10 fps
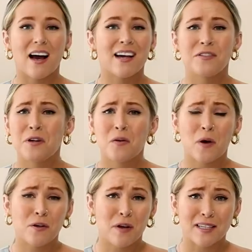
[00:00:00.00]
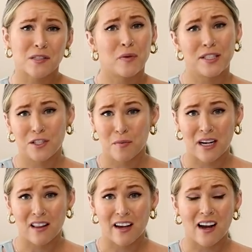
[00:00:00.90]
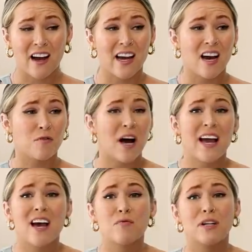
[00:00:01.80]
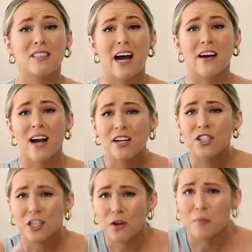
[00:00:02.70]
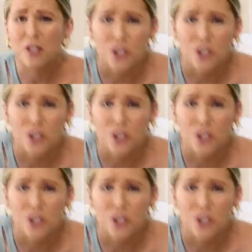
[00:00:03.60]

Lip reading: I do not want you guys to waste your money like I have. I have an entire, actually, you know what I'm gonna